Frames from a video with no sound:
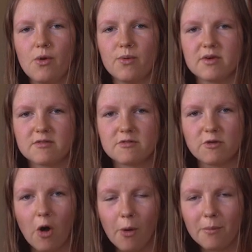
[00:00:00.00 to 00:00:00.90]
was
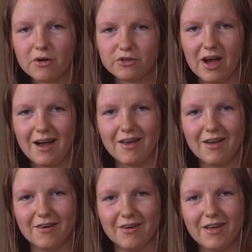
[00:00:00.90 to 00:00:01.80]
so much
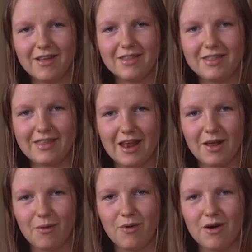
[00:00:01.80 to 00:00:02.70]
higher than
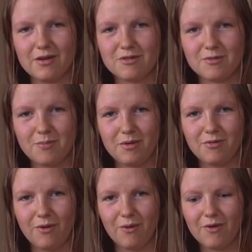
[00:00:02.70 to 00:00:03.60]
it was
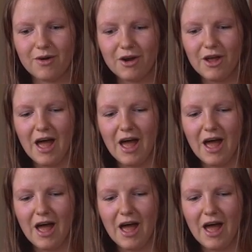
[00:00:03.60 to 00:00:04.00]
before